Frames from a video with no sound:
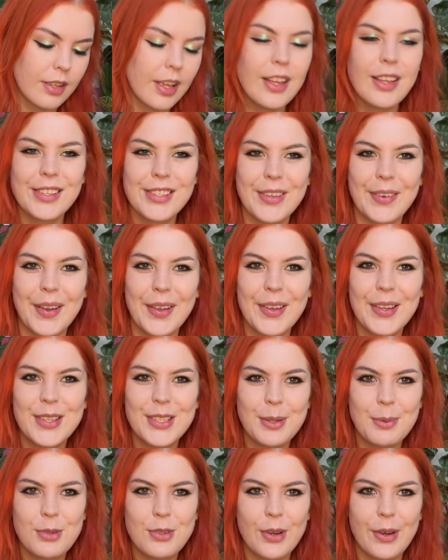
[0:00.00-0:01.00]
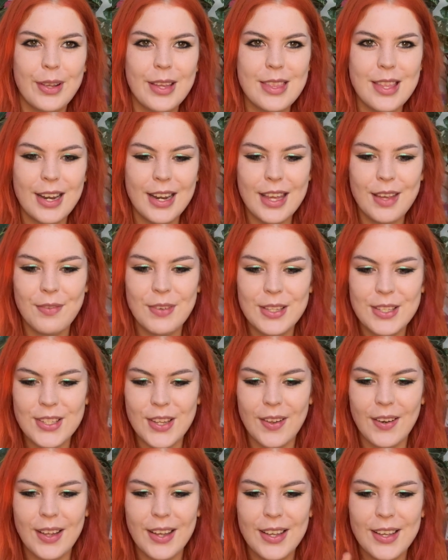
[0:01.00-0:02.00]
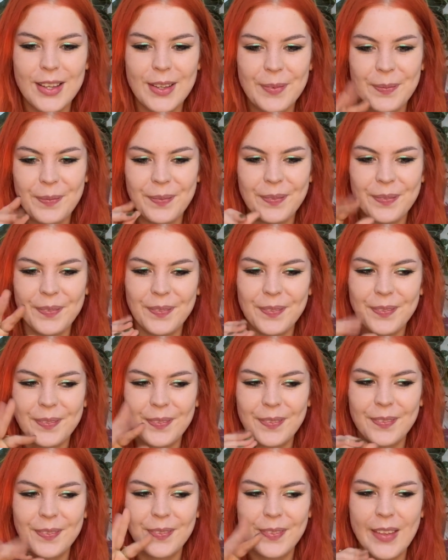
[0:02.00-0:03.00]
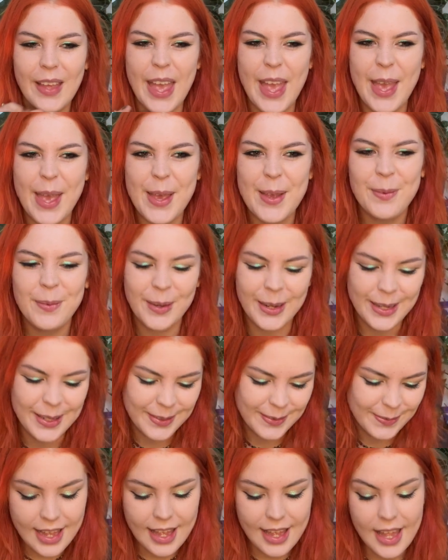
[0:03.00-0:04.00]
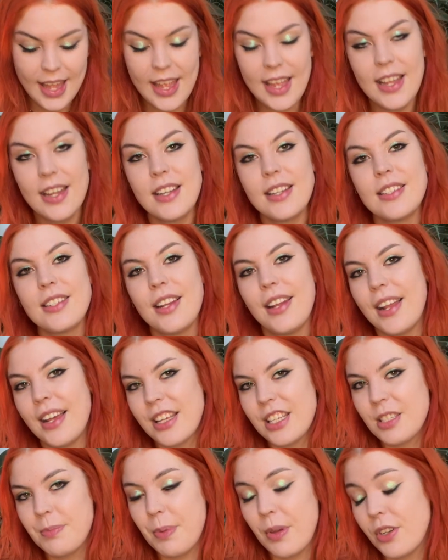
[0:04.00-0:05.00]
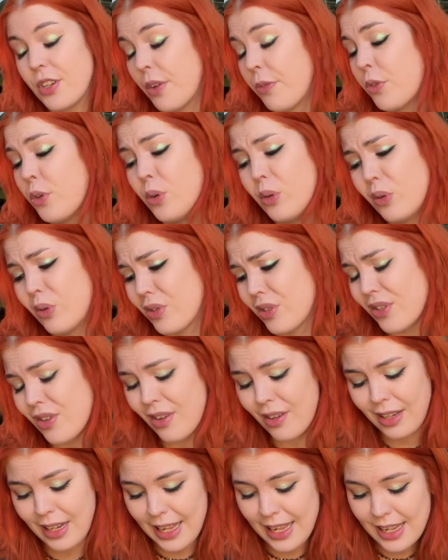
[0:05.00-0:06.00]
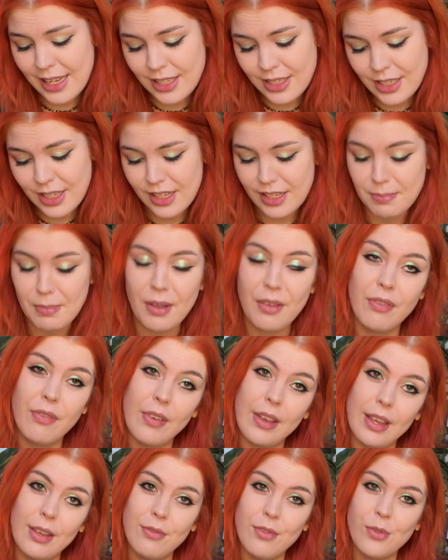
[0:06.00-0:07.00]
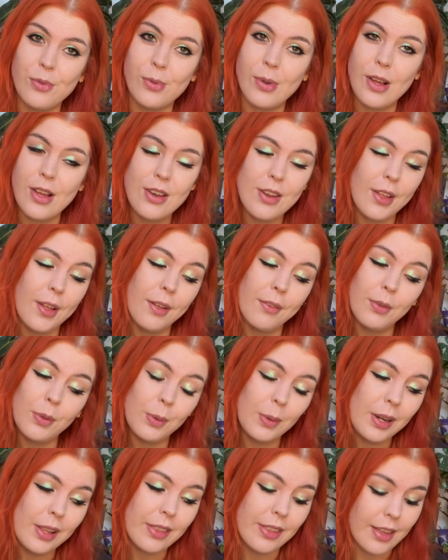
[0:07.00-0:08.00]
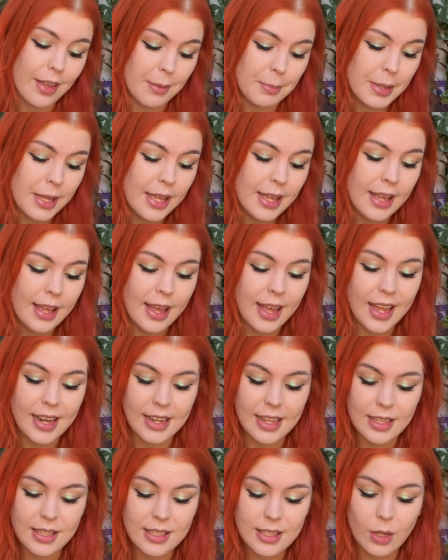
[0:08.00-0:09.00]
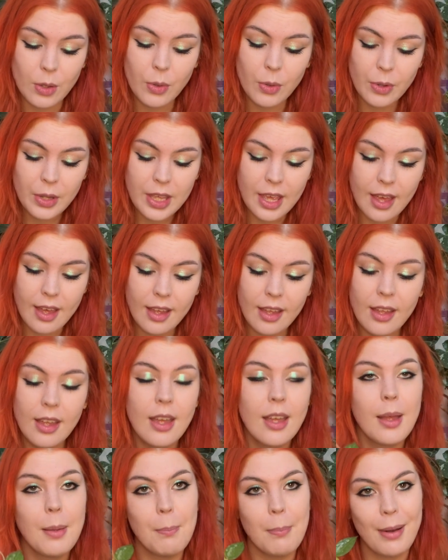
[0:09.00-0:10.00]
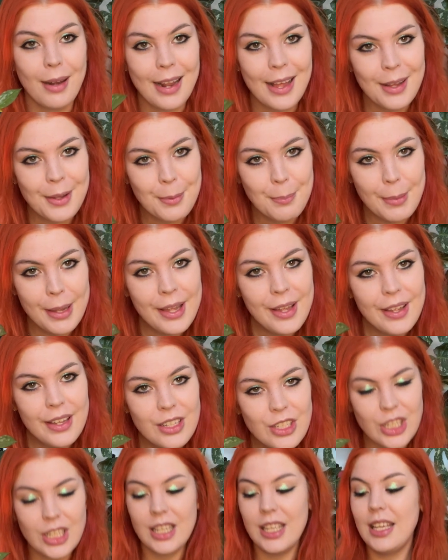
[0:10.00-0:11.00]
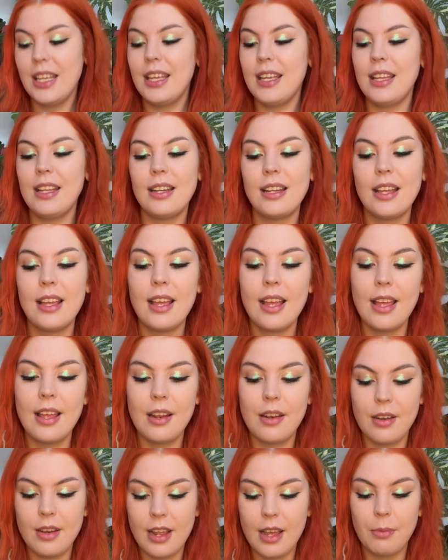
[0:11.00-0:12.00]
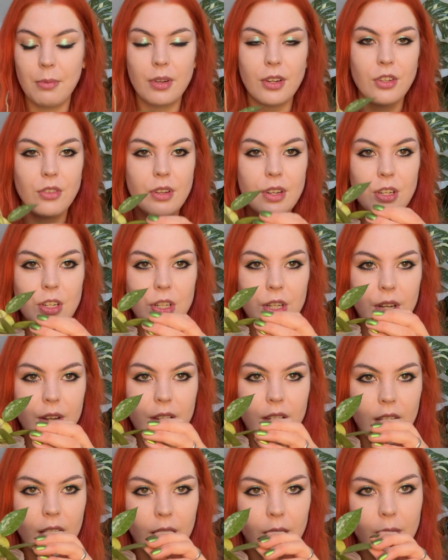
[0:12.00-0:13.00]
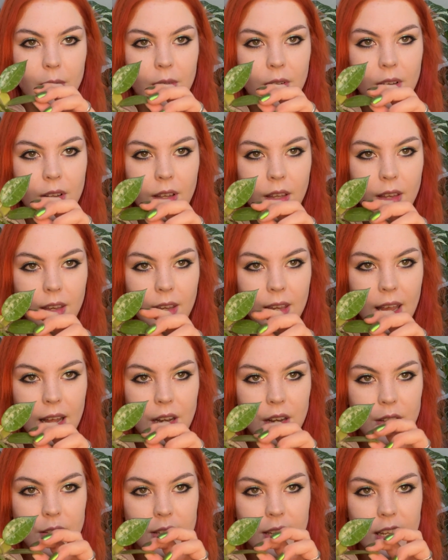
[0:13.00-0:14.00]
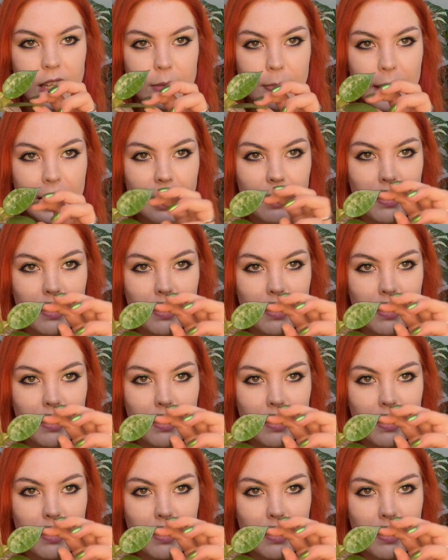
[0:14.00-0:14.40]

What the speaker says: Sorry, I can't stop stroking the leaf. It's so like hairy. And last but of course not least is my favourite one of all of them. And that's the Hoya Black Margin. Now I'm going to try and show you. Can you see its black